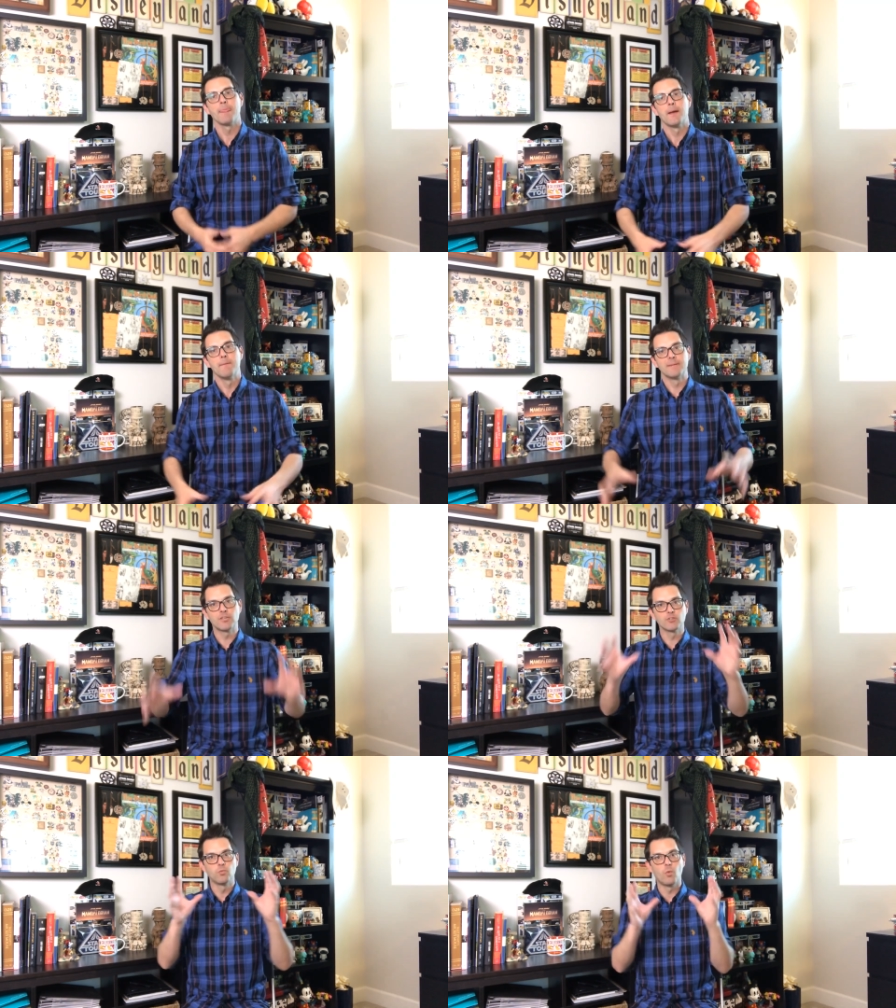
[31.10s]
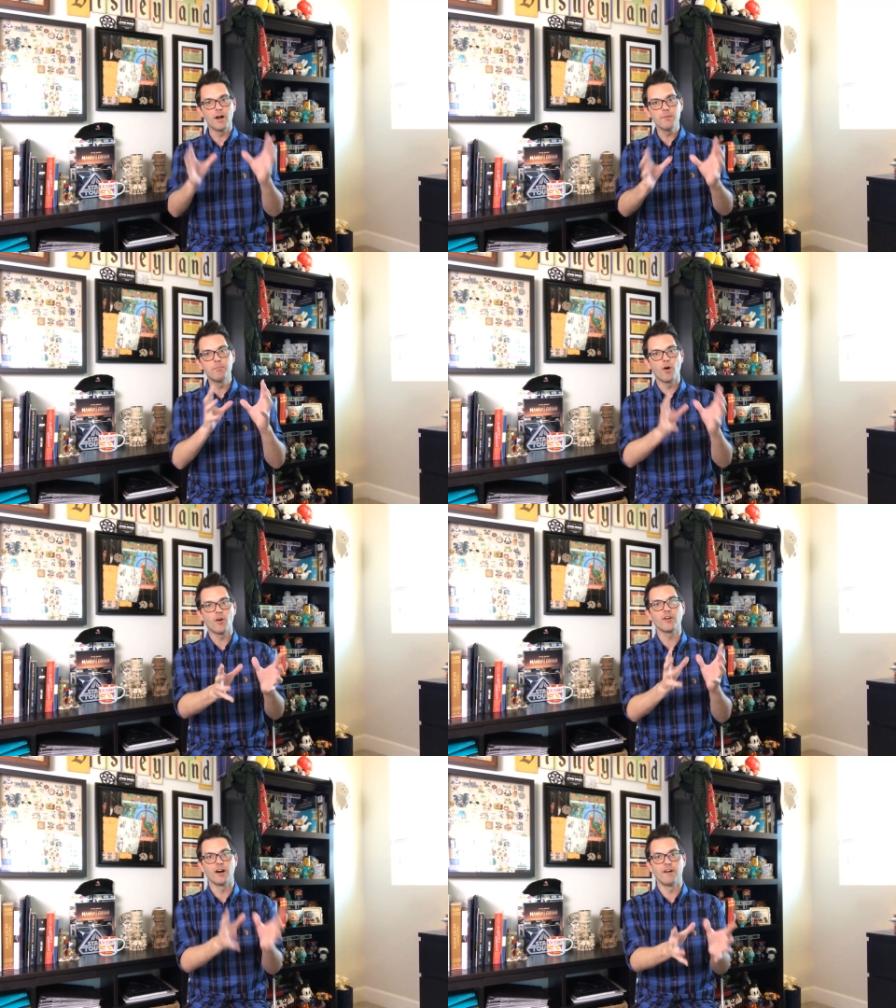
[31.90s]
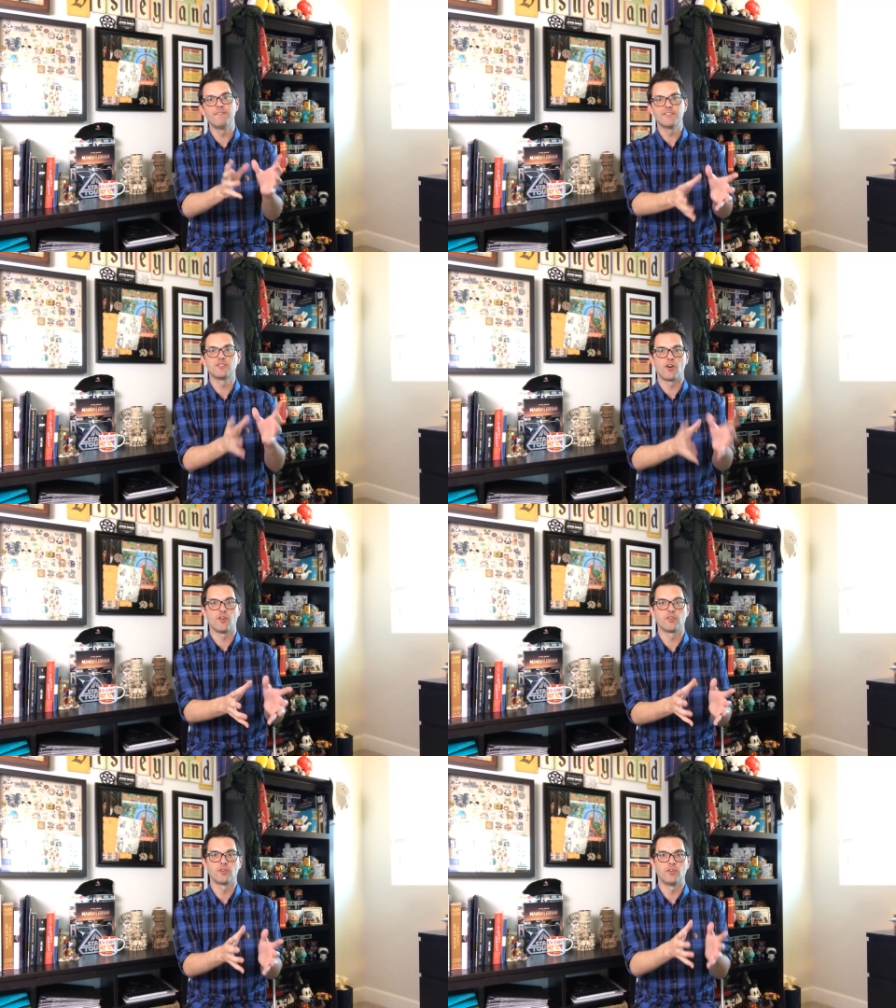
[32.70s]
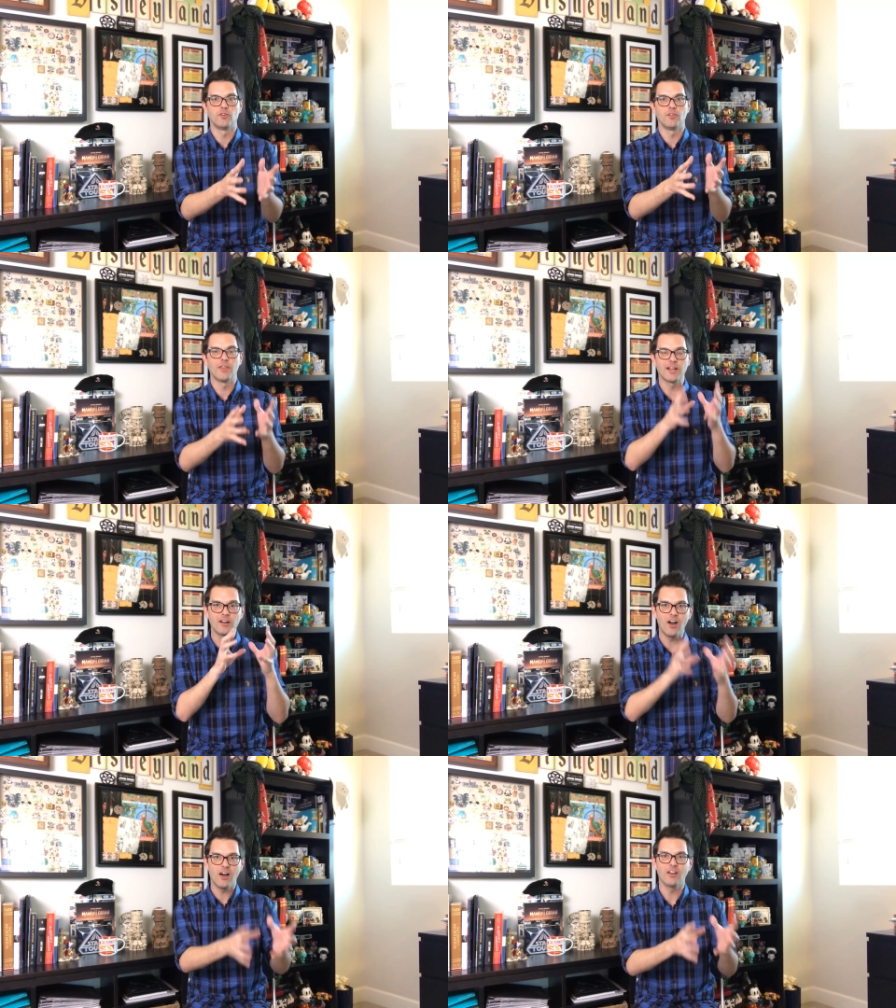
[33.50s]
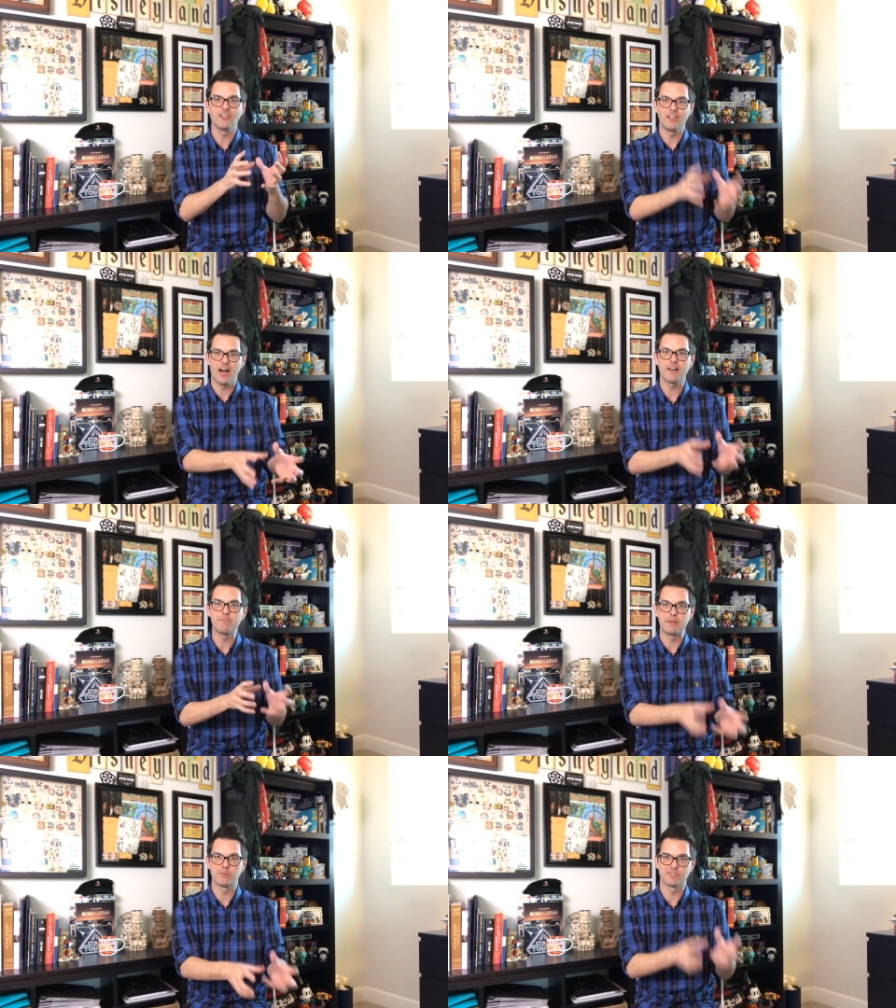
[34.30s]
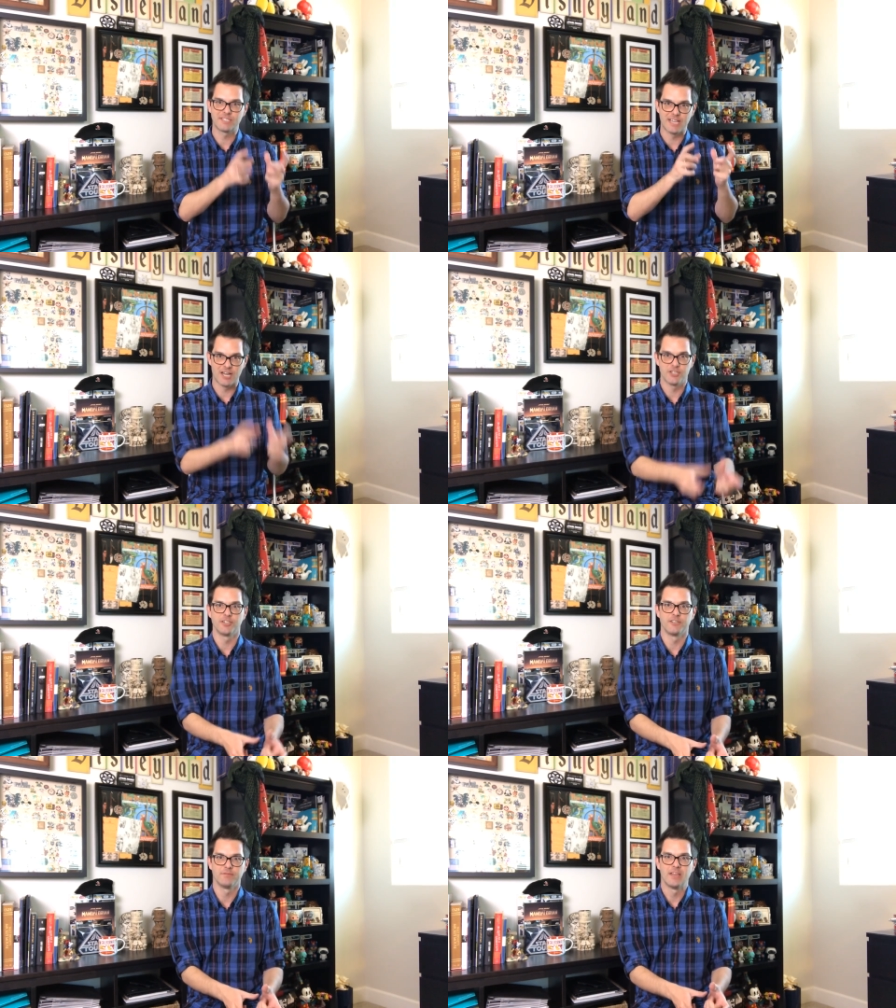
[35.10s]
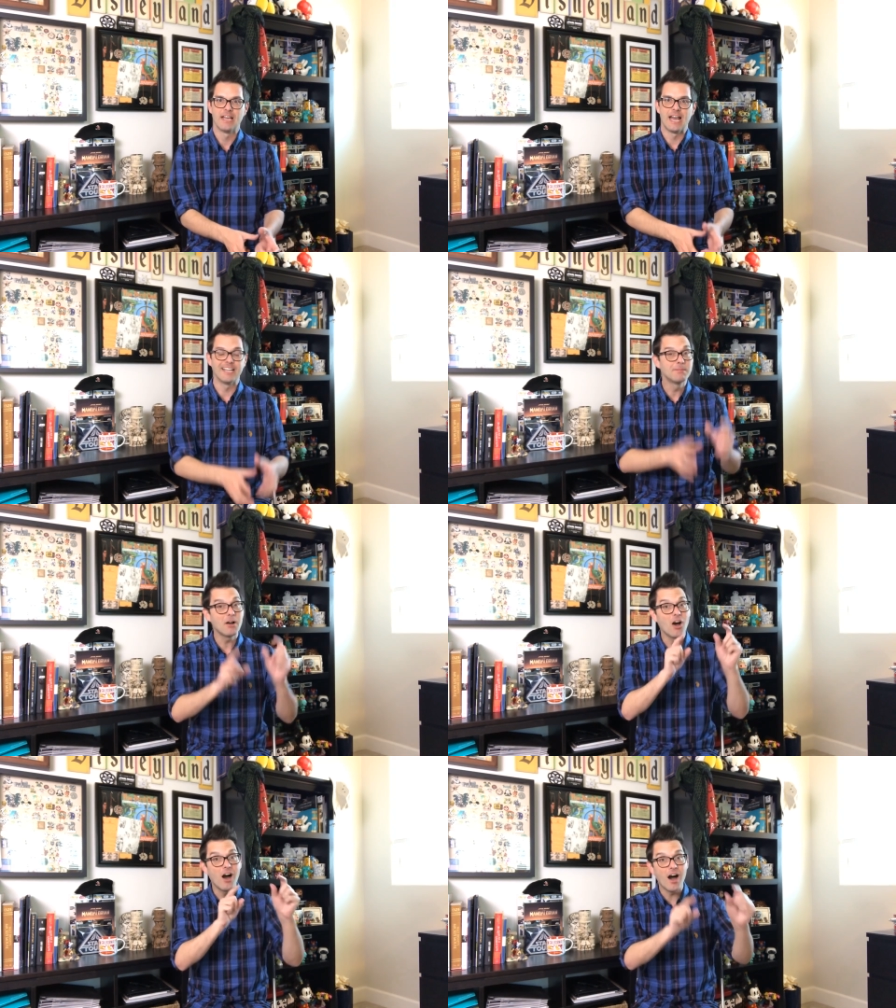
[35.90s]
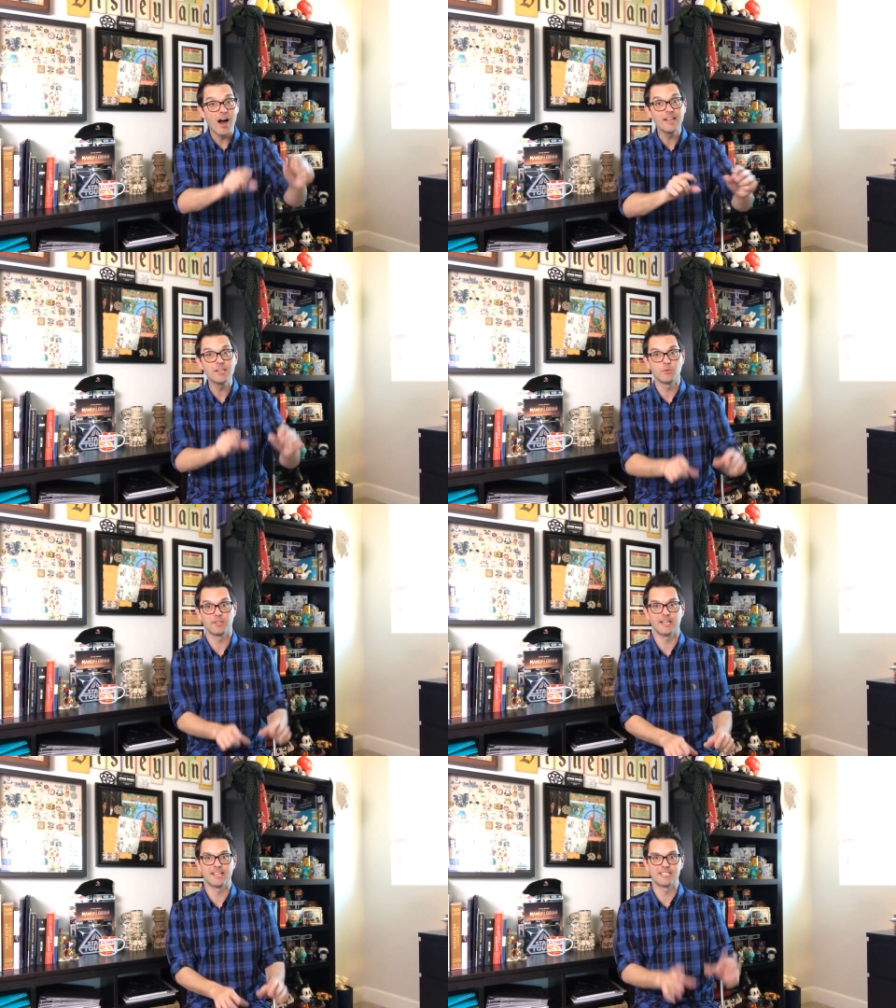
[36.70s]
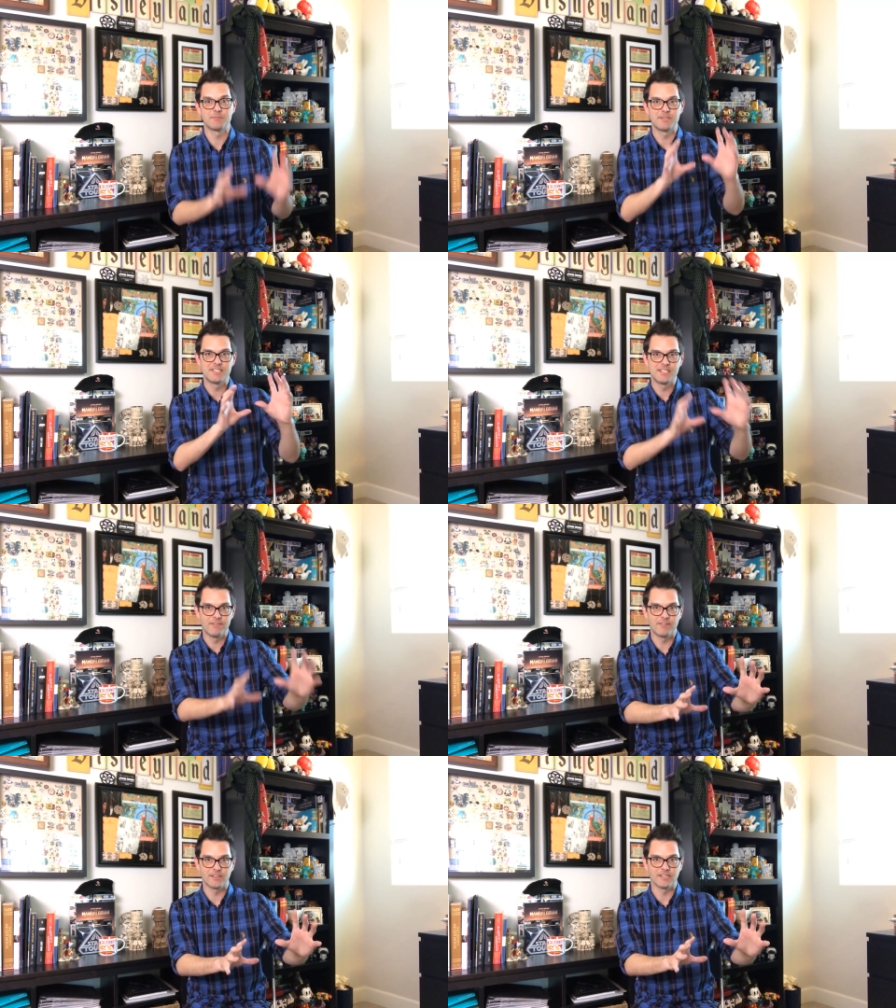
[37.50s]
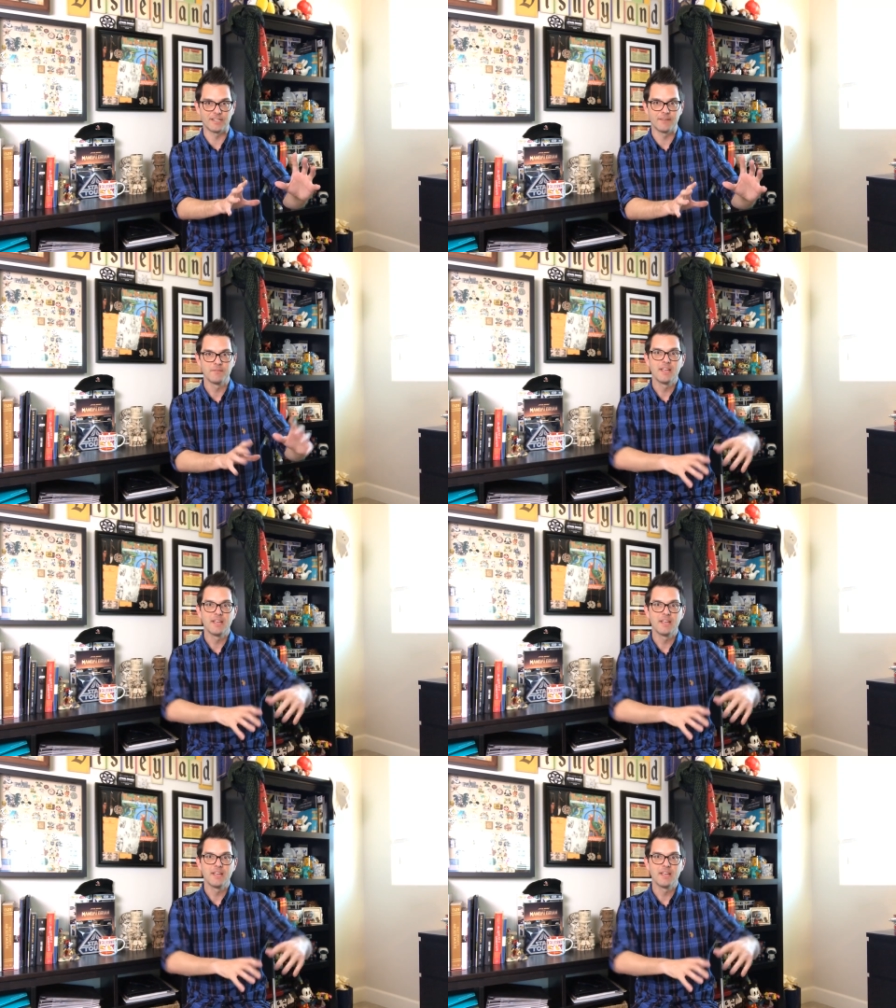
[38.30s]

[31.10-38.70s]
But there's one part of this article that caught a lot of people's attention, and it's about Hollywoodland specifically.